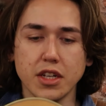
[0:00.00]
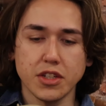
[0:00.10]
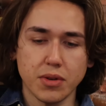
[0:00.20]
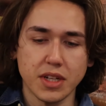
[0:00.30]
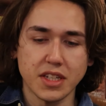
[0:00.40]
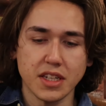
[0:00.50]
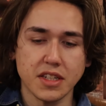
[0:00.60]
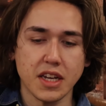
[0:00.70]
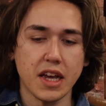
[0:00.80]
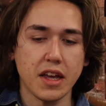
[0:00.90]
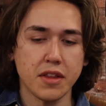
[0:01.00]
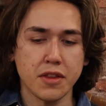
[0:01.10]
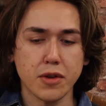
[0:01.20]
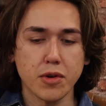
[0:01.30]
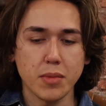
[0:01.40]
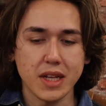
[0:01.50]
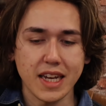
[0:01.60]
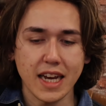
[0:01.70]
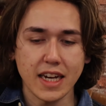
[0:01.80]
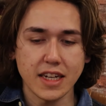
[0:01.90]
So this is a
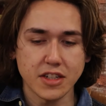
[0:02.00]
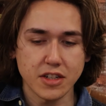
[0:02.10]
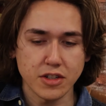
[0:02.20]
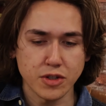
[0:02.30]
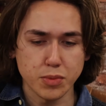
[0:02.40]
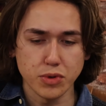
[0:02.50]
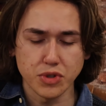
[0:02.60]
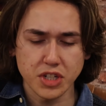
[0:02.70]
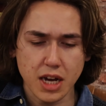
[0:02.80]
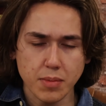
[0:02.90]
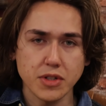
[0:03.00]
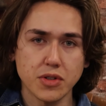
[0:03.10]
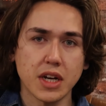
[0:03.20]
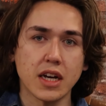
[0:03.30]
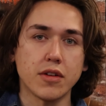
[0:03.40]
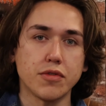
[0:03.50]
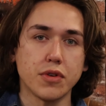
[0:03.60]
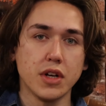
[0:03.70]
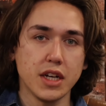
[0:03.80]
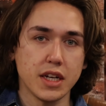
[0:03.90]
thermally aged spruce top to kind of